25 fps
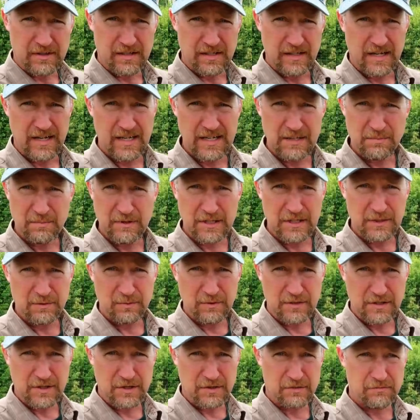the honeybees
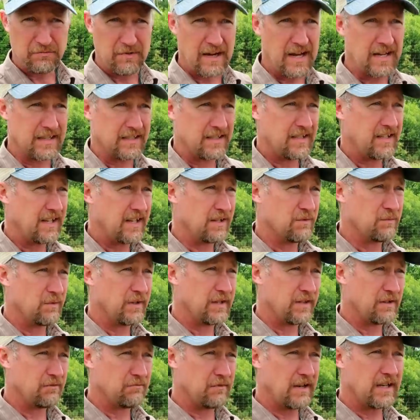we just rent. And
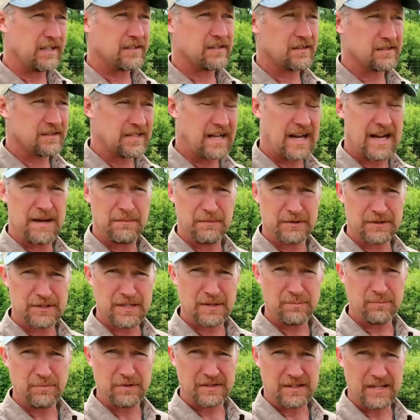when the rental time is
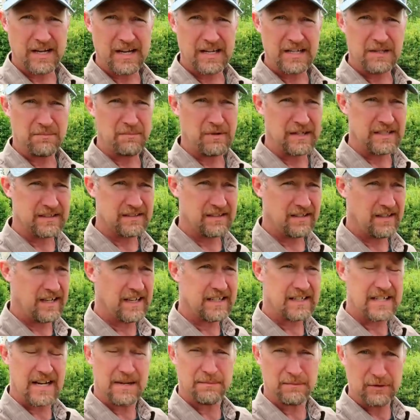up with the honeybees, a lot
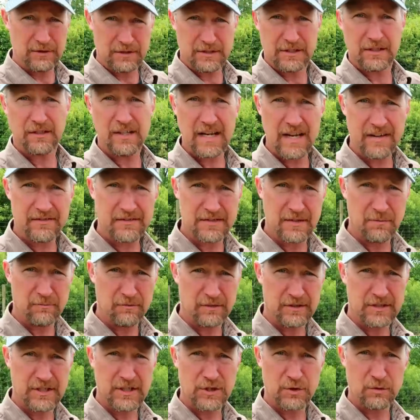of times you still have some
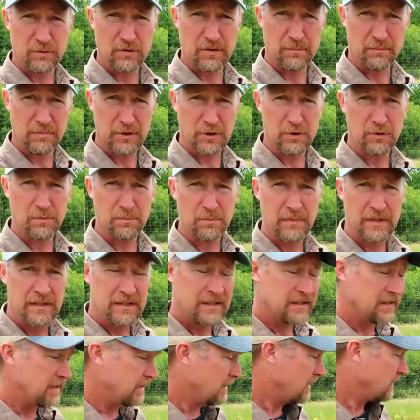residual
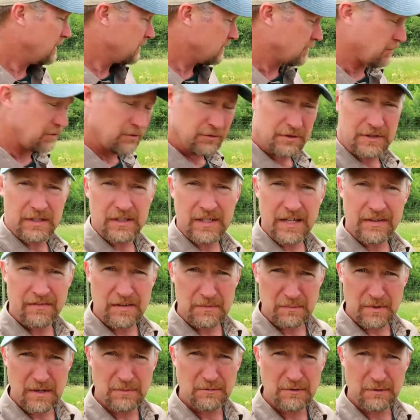bloom. So you still have the
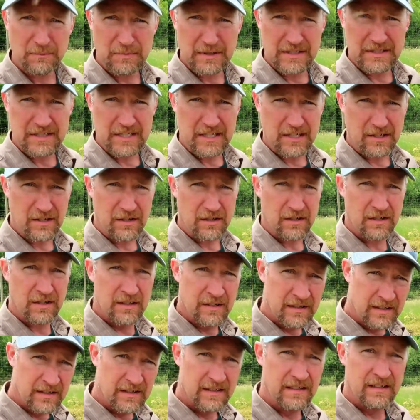bumblebees here
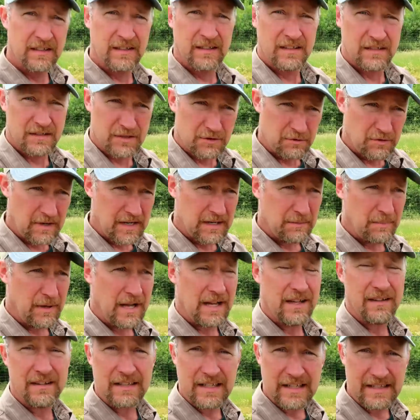to try to
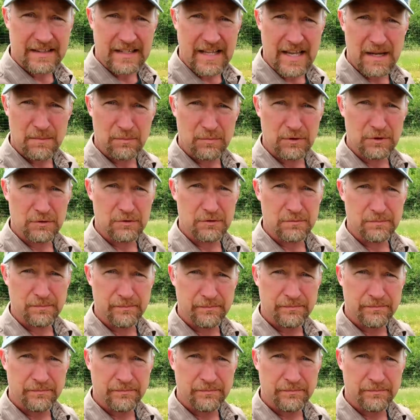pollinate that bloom